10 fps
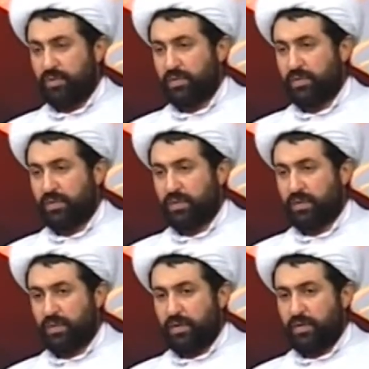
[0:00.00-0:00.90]

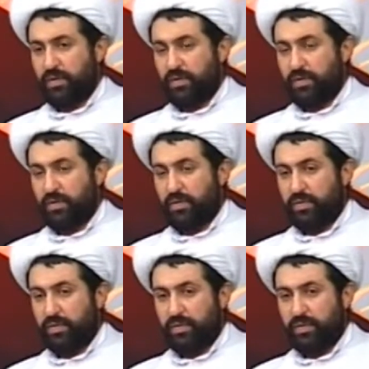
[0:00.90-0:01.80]

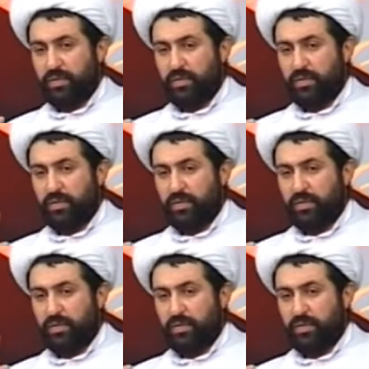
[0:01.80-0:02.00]
Nobody speaks.